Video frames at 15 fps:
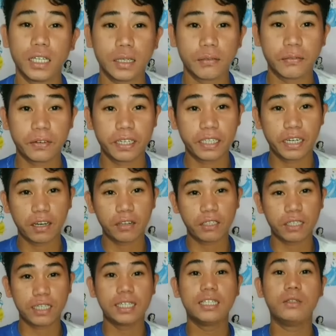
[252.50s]
Yes,
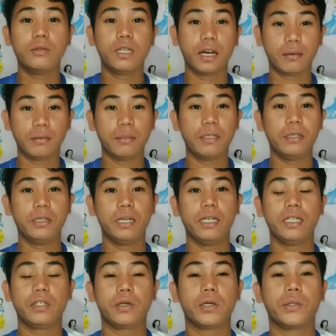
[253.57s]
4,000
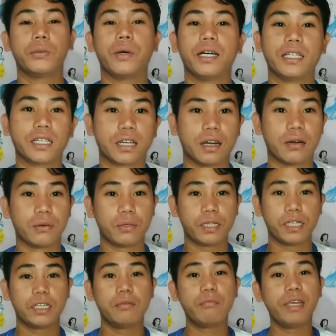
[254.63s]
WH or watch
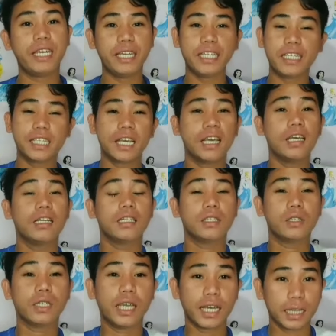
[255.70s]
hours means
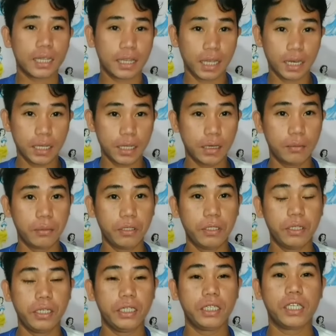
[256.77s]
to get that
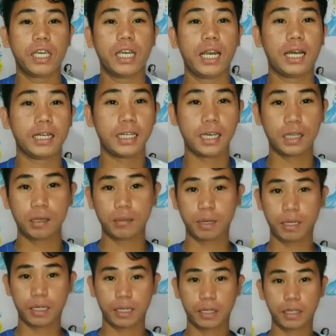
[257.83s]
WH, kailangan natin
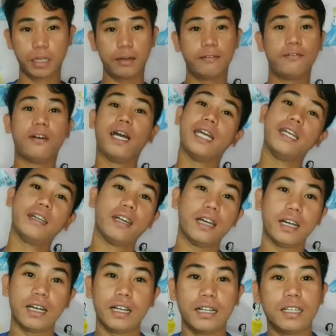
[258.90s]
magkaroon ng
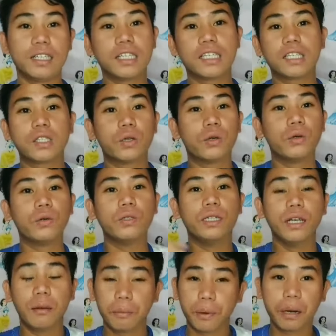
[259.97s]
viral. So,
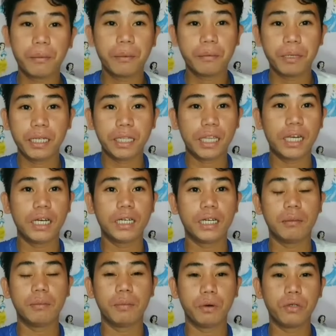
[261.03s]
probably
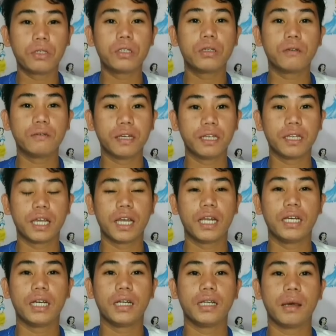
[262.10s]
talaga most of it
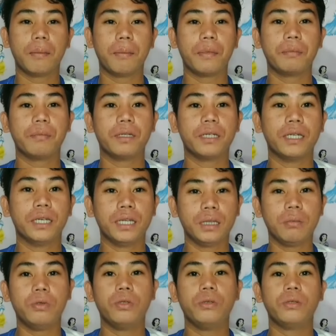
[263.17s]
talaga dapat
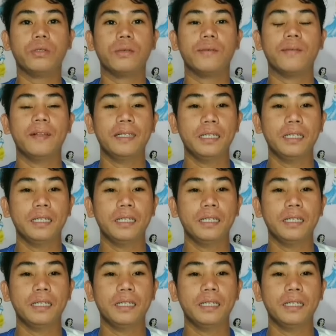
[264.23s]
mag-hit mo.